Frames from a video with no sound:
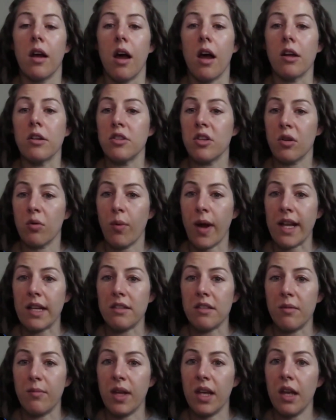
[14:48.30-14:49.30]
underweight
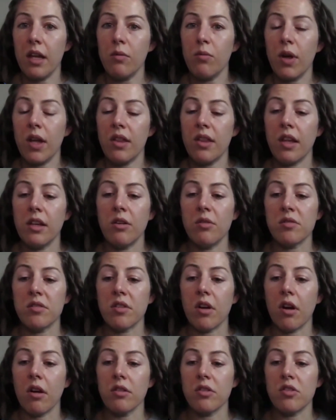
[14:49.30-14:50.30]
to begin with and you
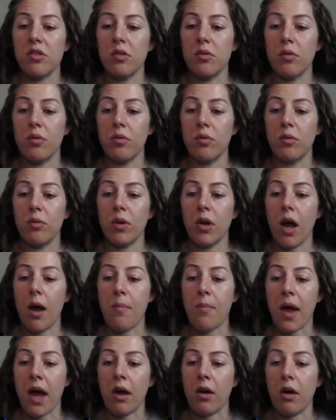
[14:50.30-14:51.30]
start to
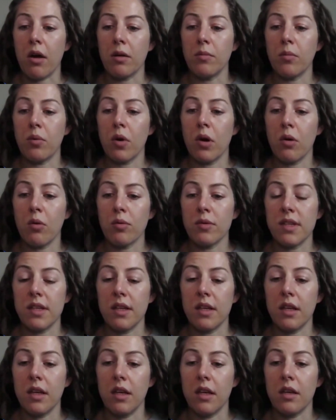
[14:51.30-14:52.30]
cut back on
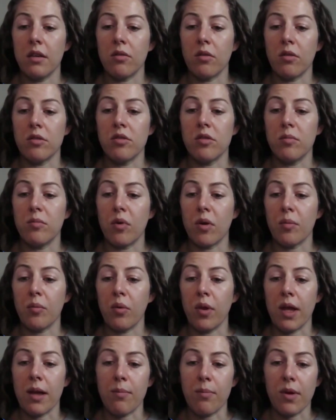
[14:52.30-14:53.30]
protein or do more
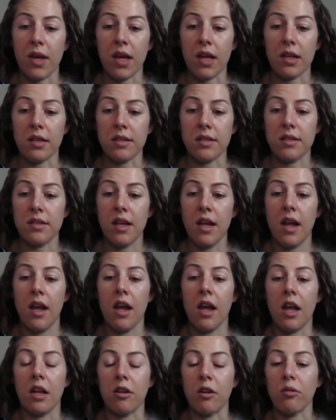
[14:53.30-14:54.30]
plant-based
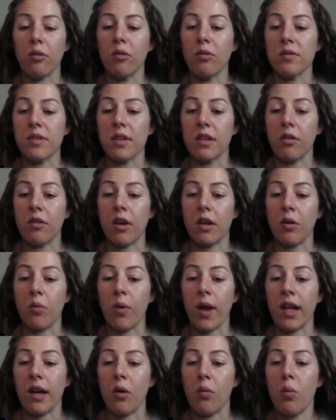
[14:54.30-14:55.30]
and you're losing a lot of
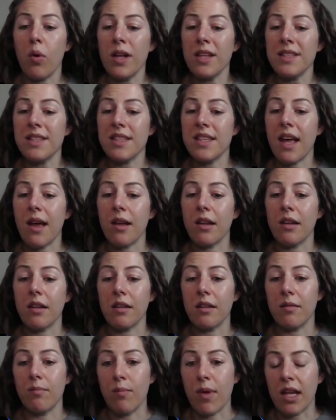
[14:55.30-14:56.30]
weight at once, that
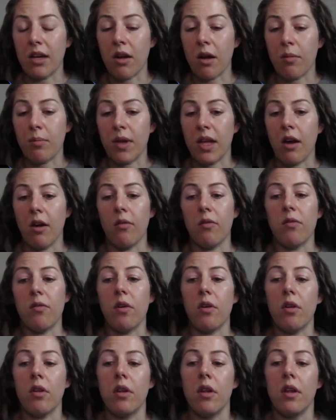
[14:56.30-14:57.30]
may not be
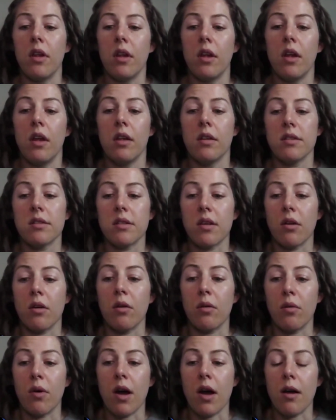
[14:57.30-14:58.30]
helpful.
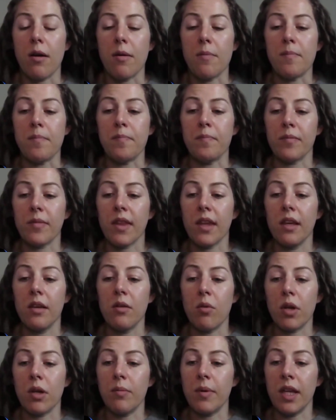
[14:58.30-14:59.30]
So you
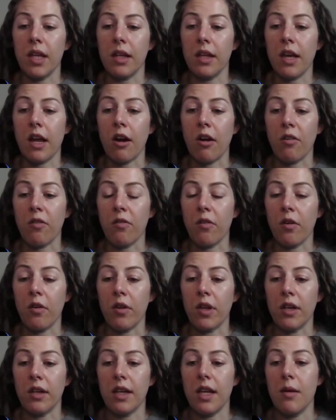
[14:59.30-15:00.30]
want to be careful
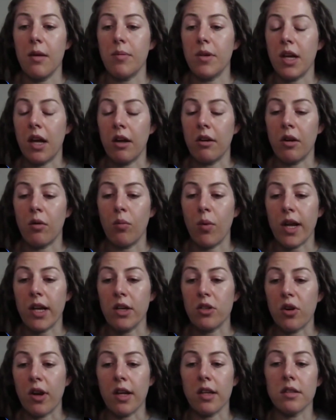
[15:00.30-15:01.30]
and keep an eye on your
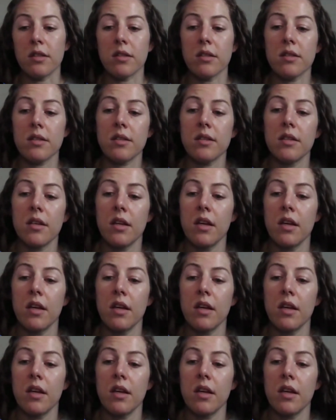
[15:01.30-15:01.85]
weight trends.